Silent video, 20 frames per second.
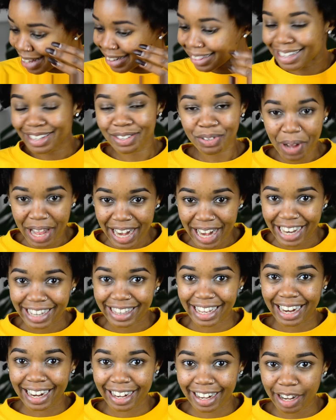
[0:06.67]
This one and
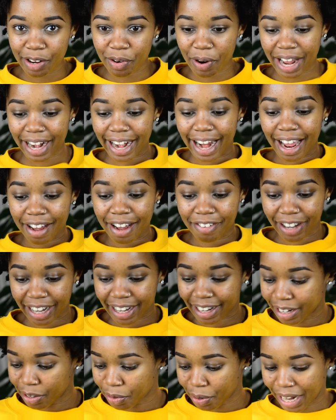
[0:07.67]
the green one. I have a
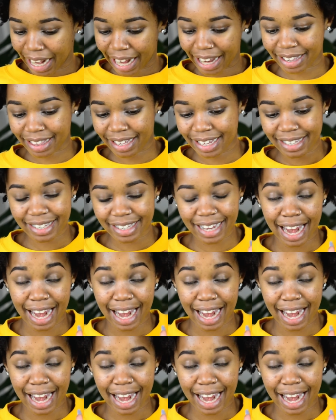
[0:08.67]
green one like this.